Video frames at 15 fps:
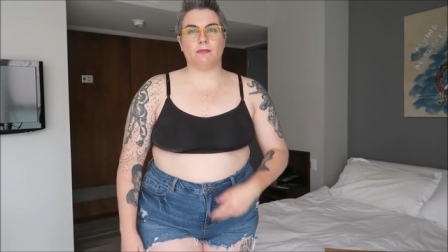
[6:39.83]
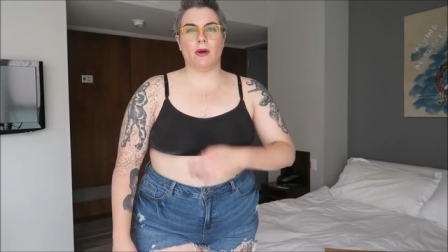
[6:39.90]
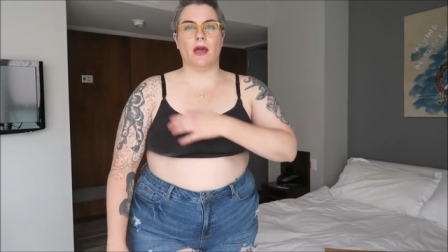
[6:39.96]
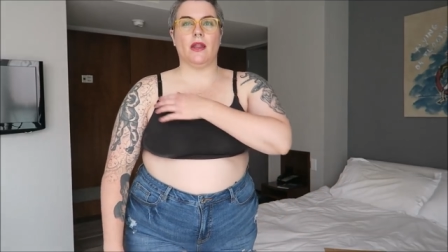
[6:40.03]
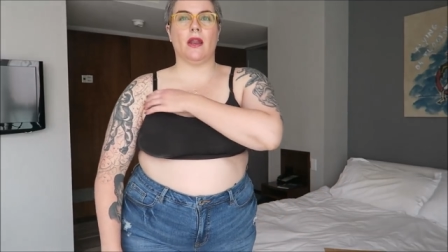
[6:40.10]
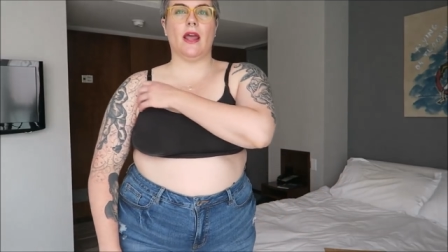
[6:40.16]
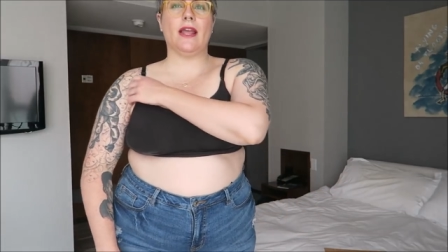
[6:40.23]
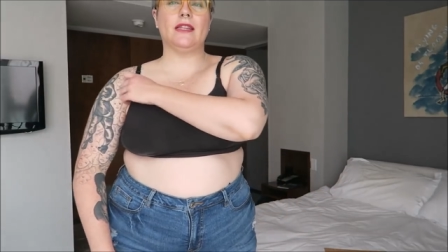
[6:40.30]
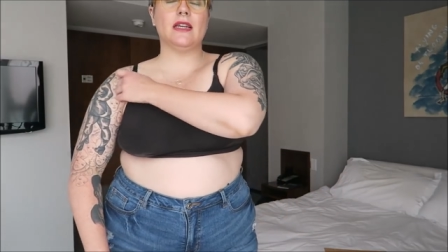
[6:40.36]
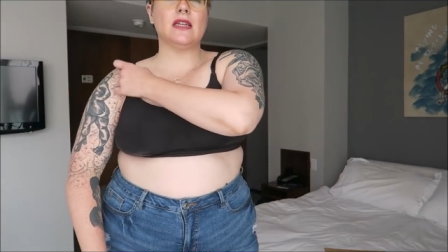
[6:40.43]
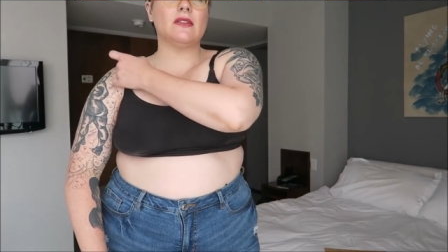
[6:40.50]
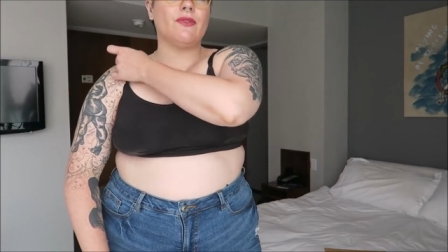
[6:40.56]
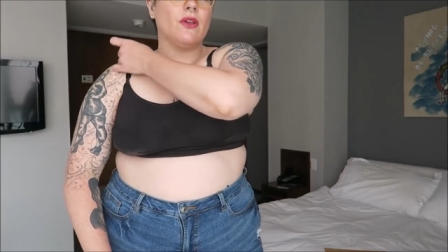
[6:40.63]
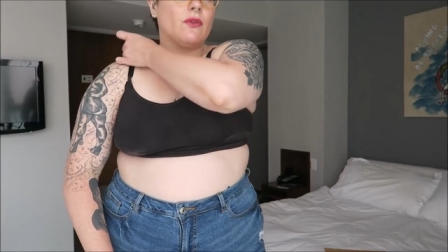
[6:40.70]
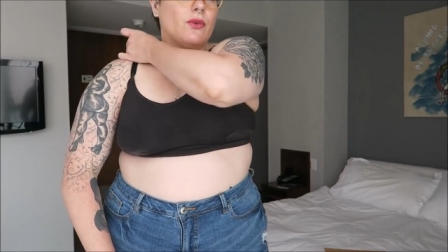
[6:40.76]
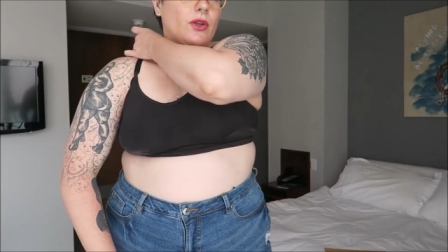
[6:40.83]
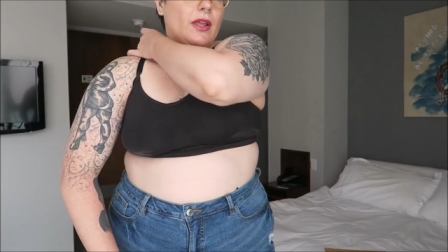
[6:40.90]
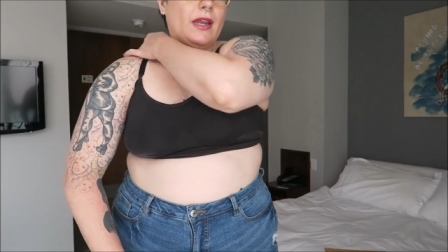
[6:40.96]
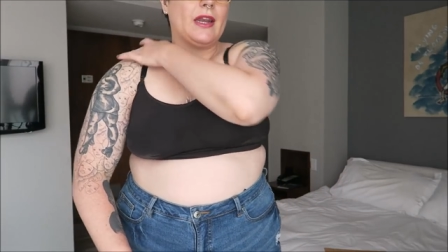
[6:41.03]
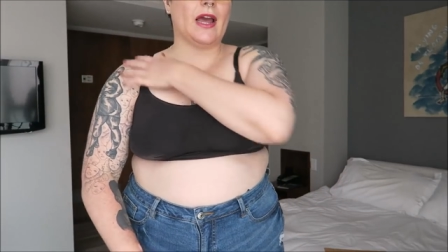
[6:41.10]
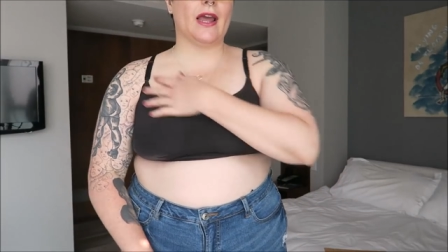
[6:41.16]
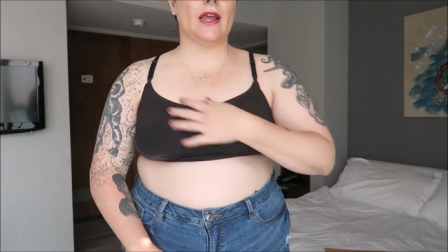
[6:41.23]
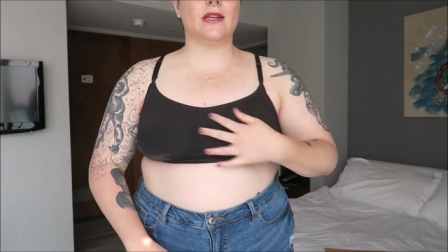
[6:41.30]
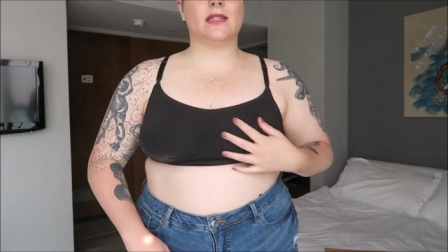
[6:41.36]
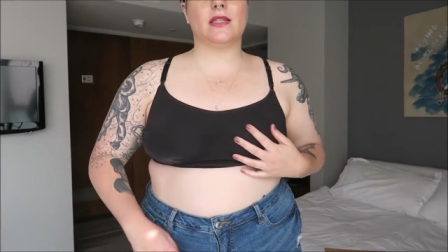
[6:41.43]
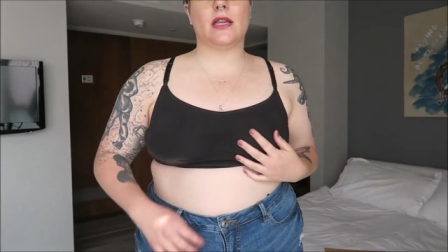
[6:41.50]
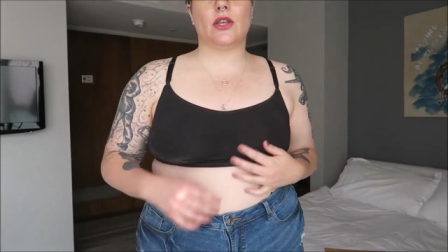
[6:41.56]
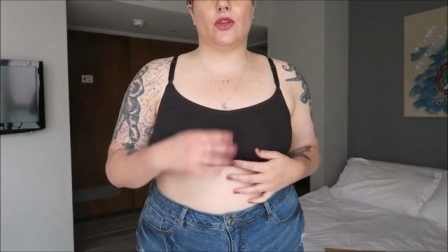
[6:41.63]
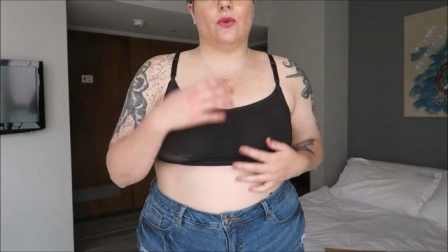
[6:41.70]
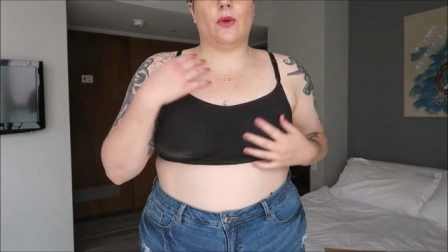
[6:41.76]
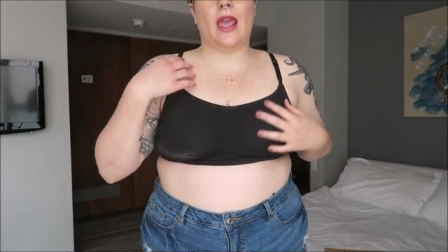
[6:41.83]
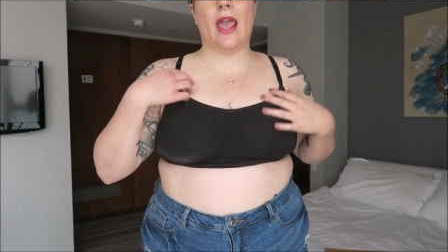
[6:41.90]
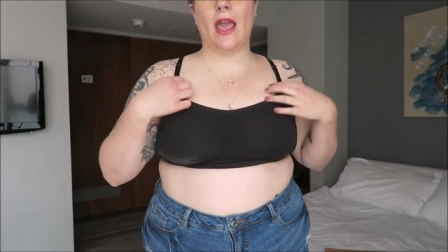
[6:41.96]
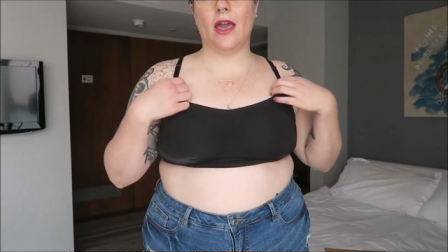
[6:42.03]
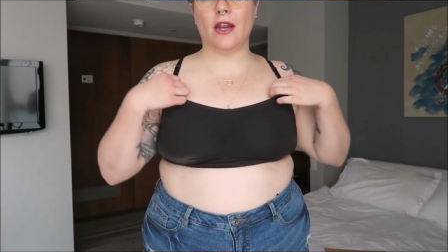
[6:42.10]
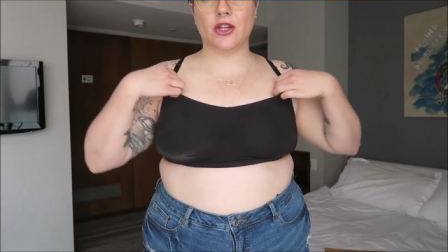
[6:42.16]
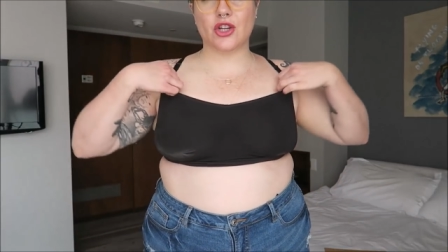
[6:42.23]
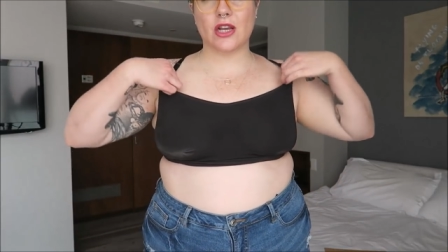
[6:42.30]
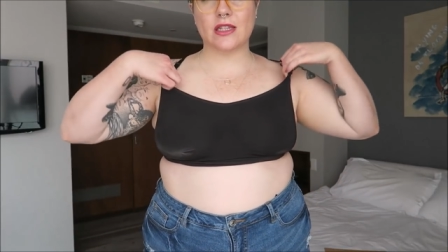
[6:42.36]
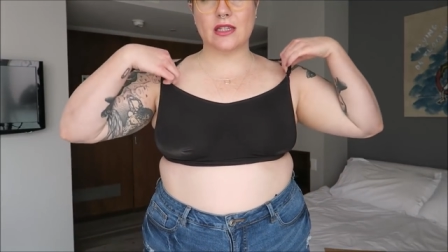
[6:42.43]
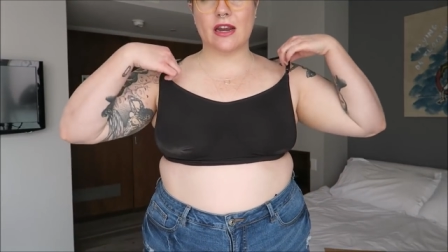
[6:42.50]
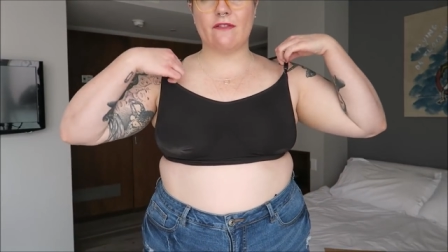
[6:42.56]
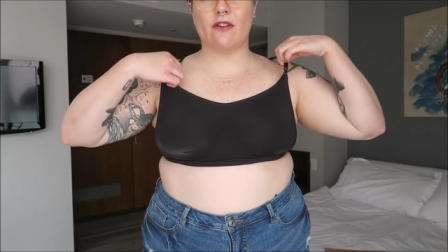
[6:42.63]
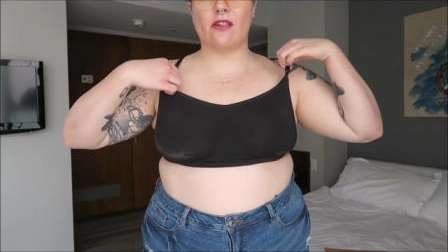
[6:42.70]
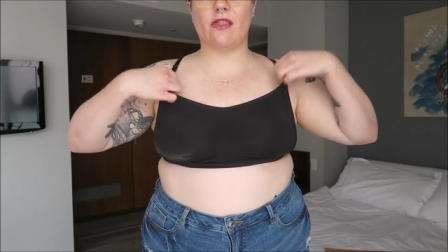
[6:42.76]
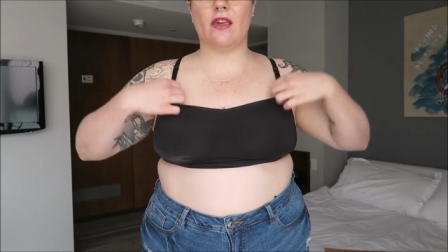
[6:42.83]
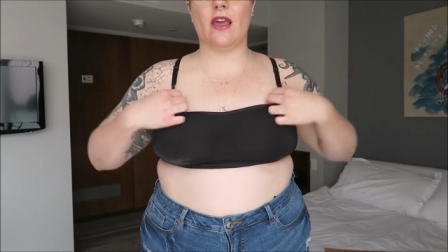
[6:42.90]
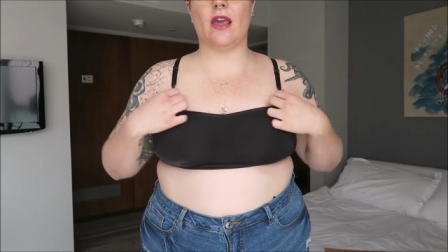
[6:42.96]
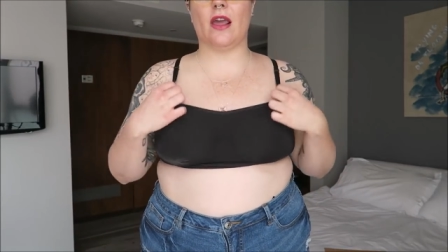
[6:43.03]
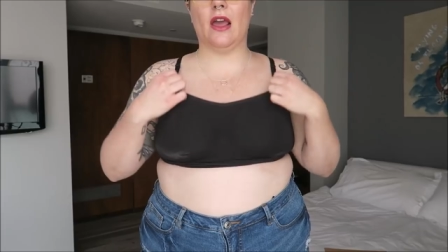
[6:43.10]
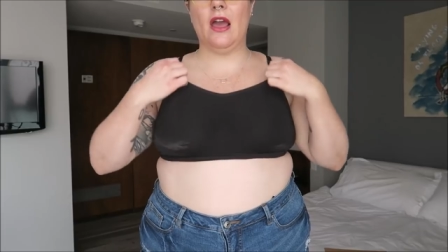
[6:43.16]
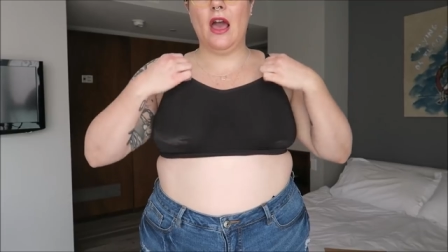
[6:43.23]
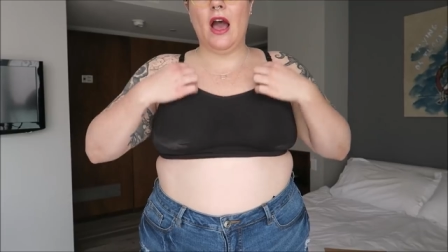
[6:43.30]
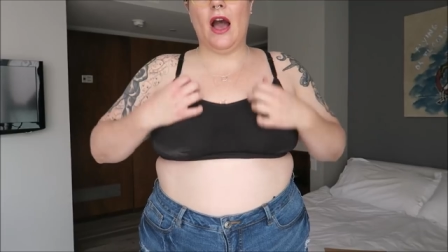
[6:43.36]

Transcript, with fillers: but it does feel really nice. You can adjust everything.